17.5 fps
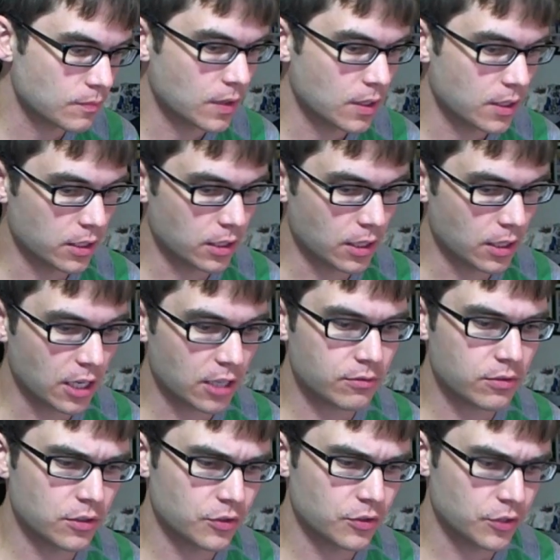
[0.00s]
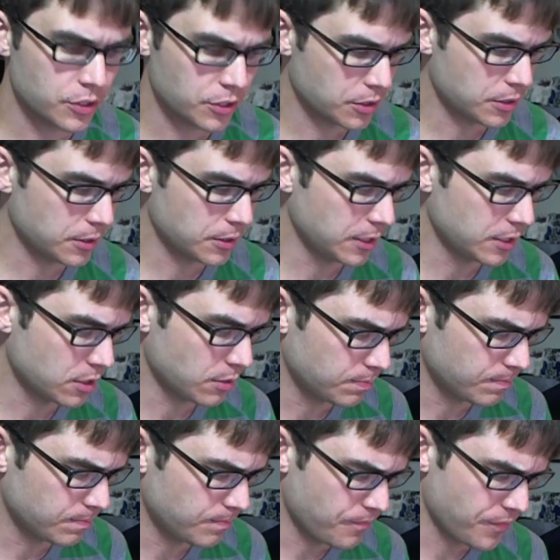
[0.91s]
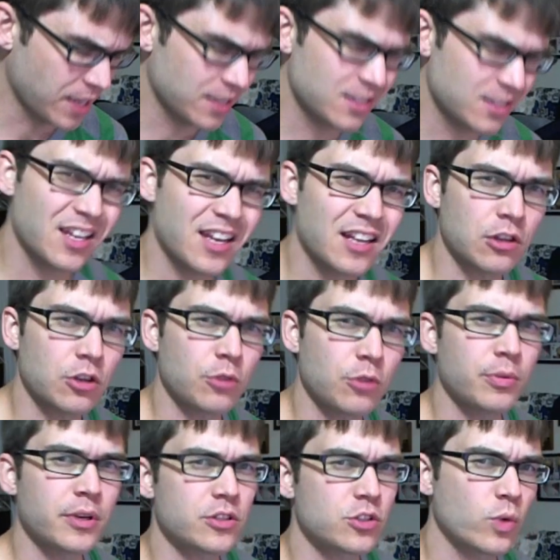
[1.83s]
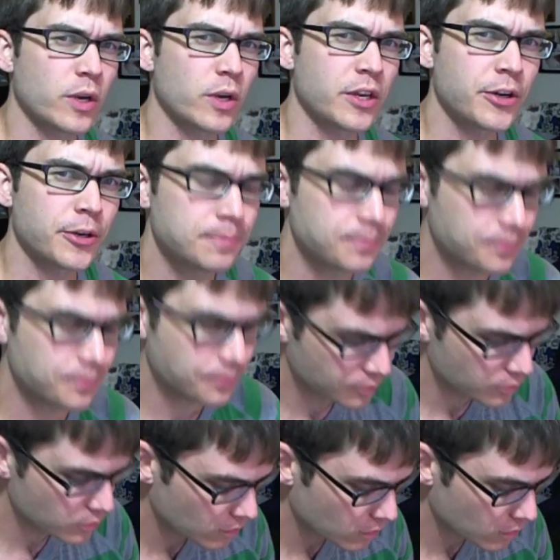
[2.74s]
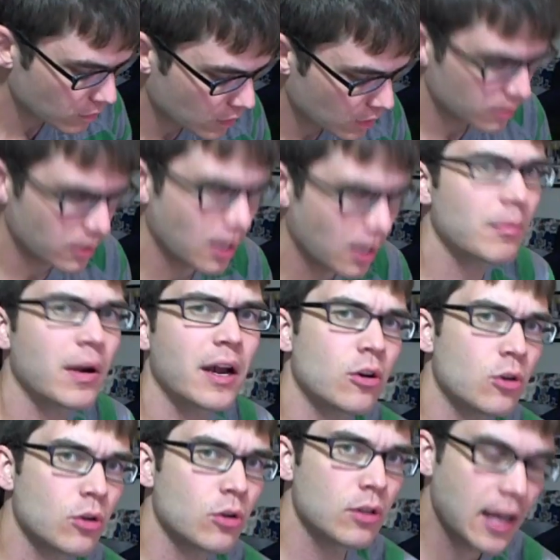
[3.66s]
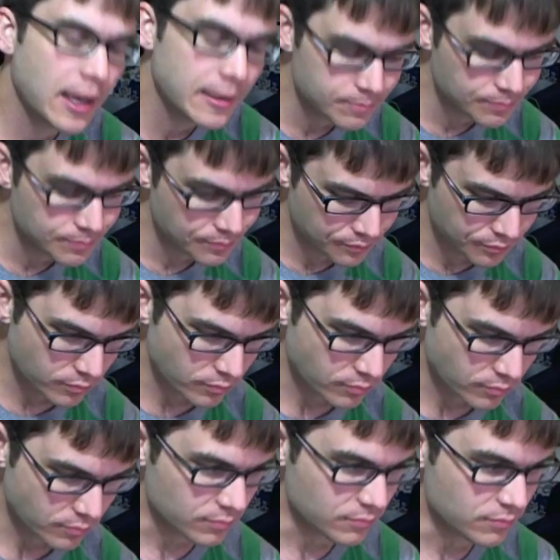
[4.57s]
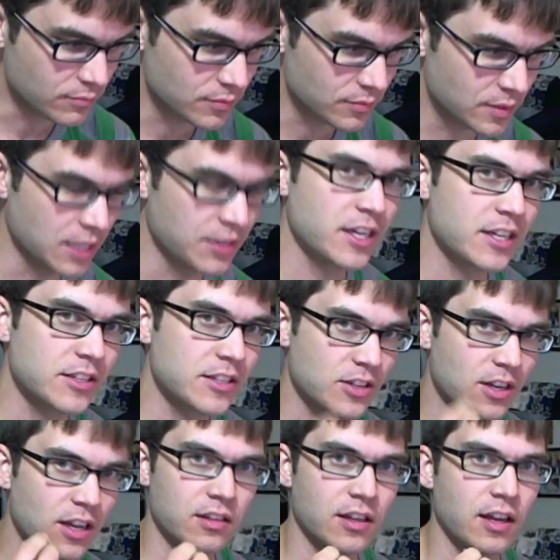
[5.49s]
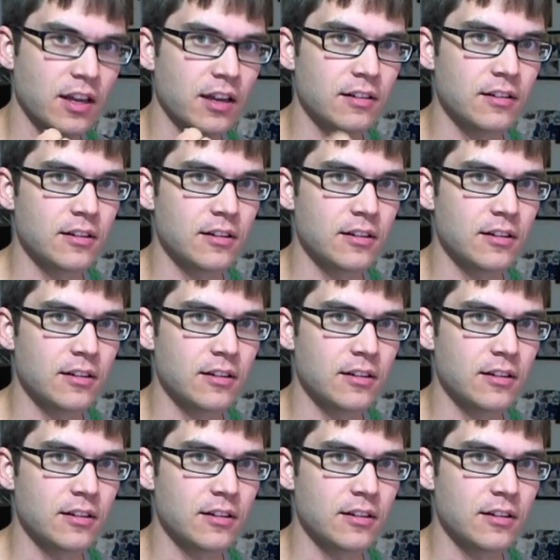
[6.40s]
The Lagavulin is, I'd say, a little bit sweeter, not by a whole lot, and then it's got that